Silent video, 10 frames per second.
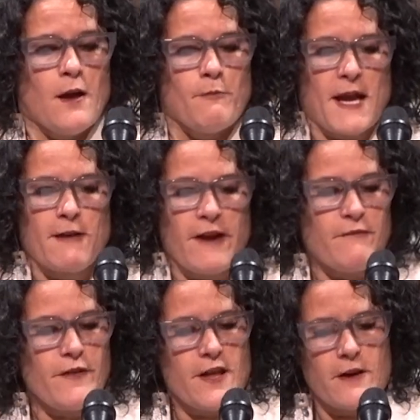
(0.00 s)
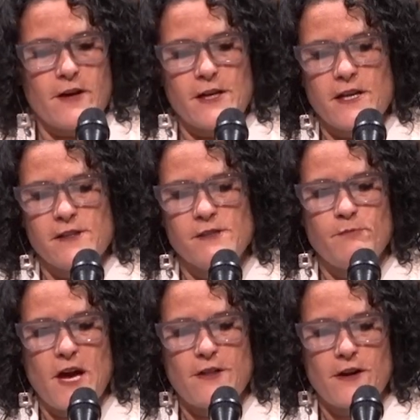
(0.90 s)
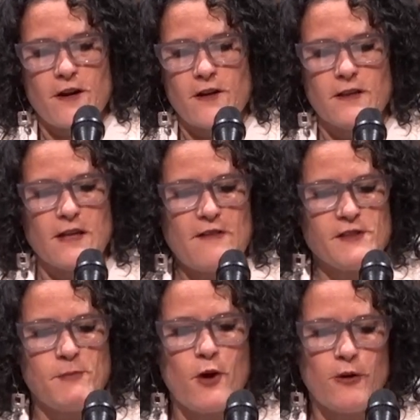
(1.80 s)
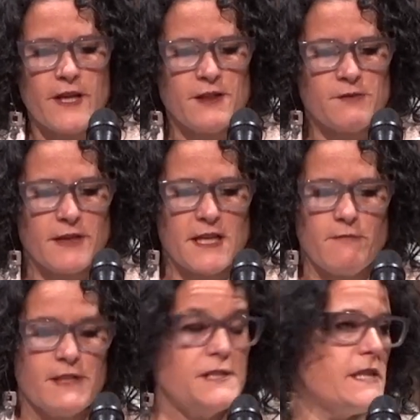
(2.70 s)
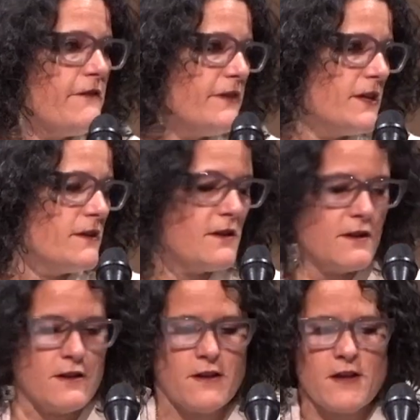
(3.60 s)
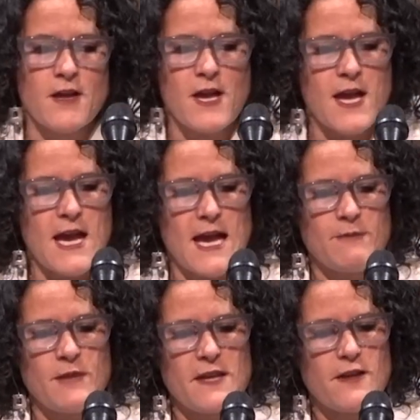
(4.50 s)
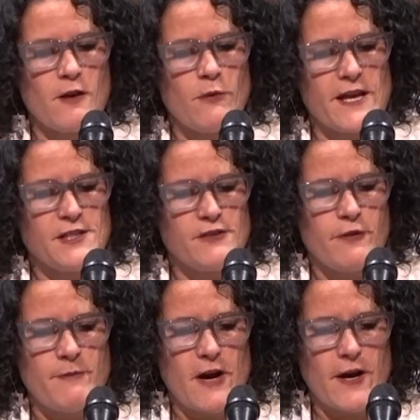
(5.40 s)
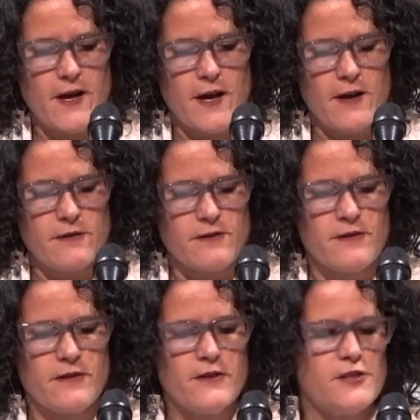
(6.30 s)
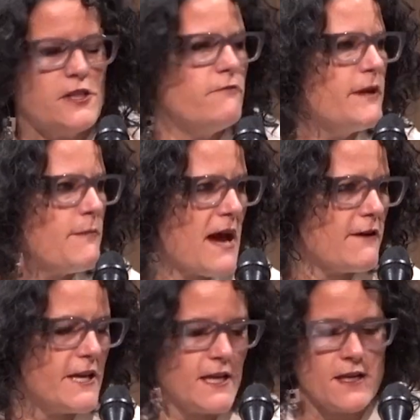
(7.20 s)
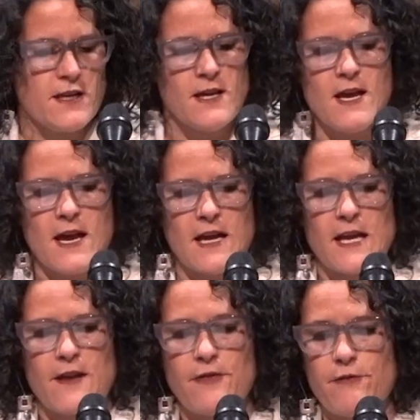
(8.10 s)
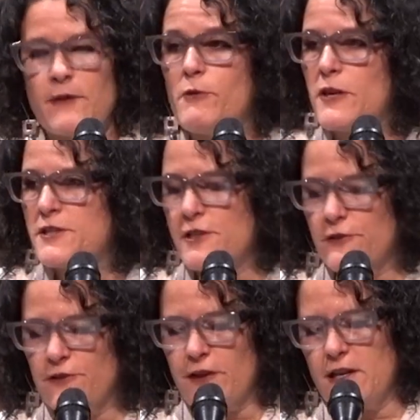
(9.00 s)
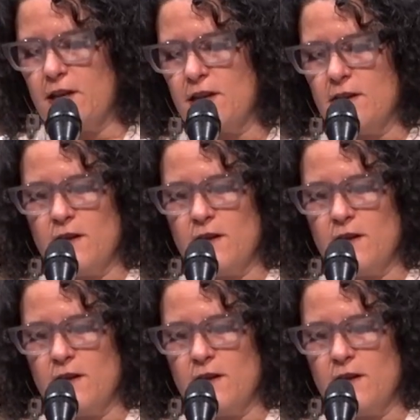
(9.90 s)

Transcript: My grandfather and his mother left Poland when he was 7 and made their way to America. She remarried and had 3 more children.